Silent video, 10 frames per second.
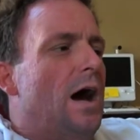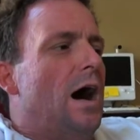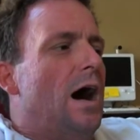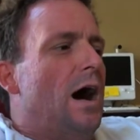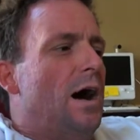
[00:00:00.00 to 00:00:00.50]

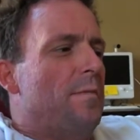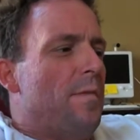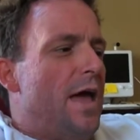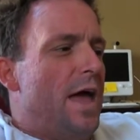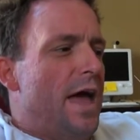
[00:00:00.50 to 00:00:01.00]

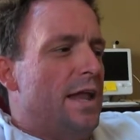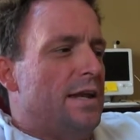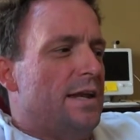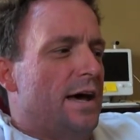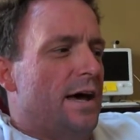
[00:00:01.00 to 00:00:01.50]
Um,
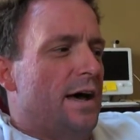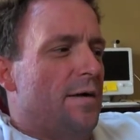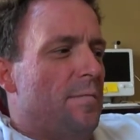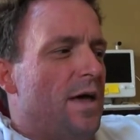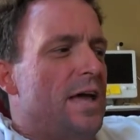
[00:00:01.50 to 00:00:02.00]
and
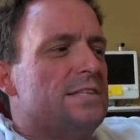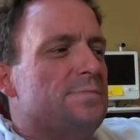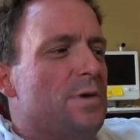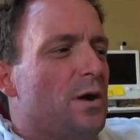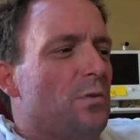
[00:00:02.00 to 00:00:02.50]
um, it's
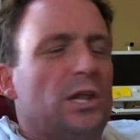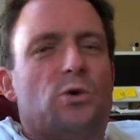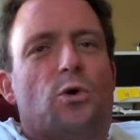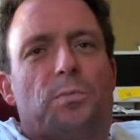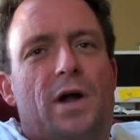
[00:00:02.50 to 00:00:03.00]
been a really
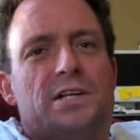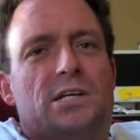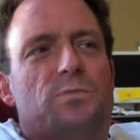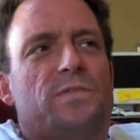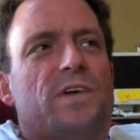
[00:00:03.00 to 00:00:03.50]
cool
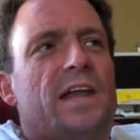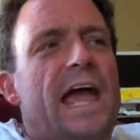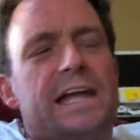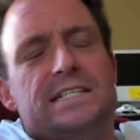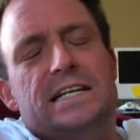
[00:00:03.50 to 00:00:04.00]
project. We've done
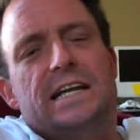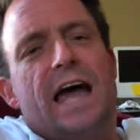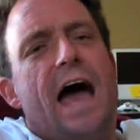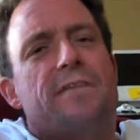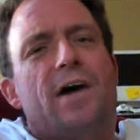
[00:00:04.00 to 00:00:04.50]
eighteen and a
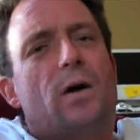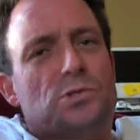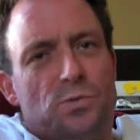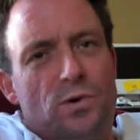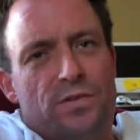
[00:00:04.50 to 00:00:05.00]
half
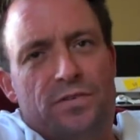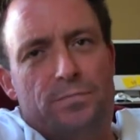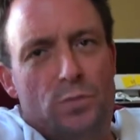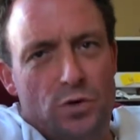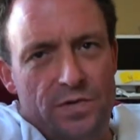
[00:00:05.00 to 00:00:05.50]
hours worth of
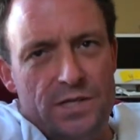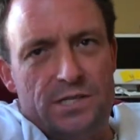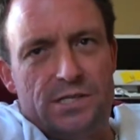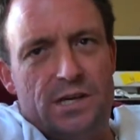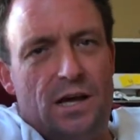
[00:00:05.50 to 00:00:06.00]

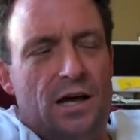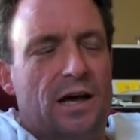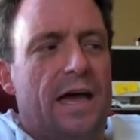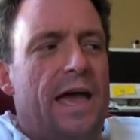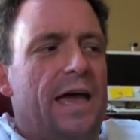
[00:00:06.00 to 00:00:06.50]
movies
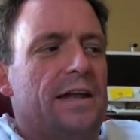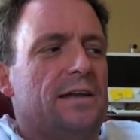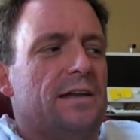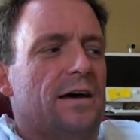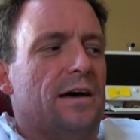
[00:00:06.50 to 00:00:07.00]
uh,
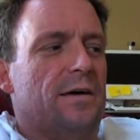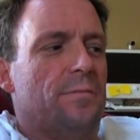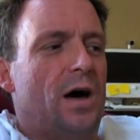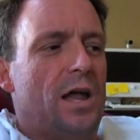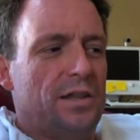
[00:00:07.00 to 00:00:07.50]
and
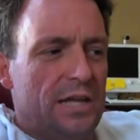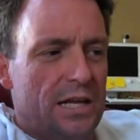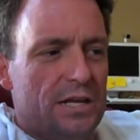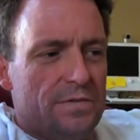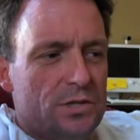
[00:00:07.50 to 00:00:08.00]
um, on the
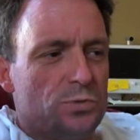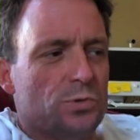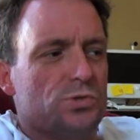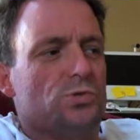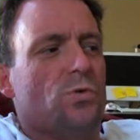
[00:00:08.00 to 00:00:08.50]
individual
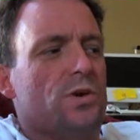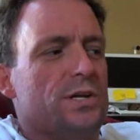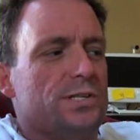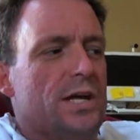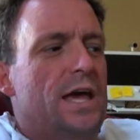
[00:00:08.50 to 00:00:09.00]

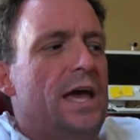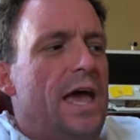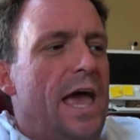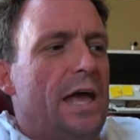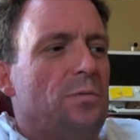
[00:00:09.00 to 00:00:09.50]
stories.
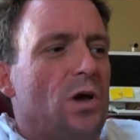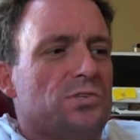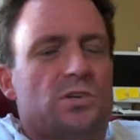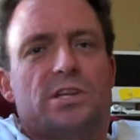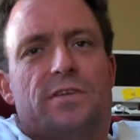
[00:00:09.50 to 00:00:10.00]
And we
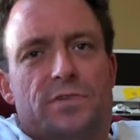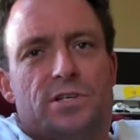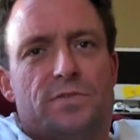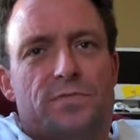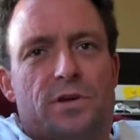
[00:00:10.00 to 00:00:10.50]
also did a
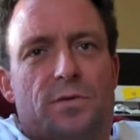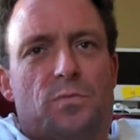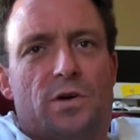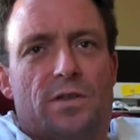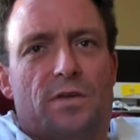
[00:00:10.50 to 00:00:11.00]
feature film
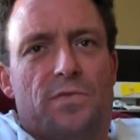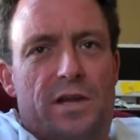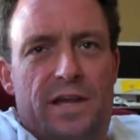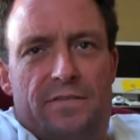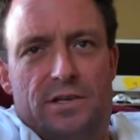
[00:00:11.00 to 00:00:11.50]
with our
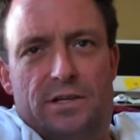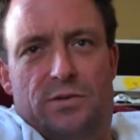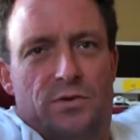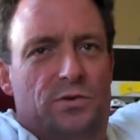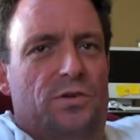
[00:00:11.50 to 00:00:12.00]
friend David Dill,
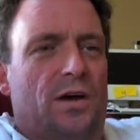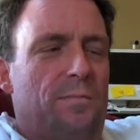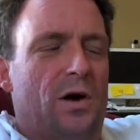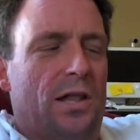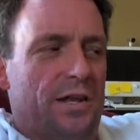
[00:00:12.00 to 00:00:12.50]
who you, uh,
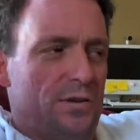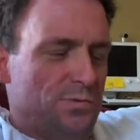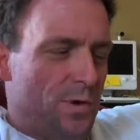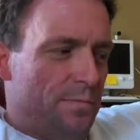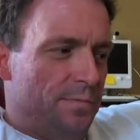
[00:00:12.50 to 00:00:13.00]
Paulette knows
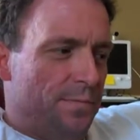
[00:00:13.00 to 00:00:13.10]
well.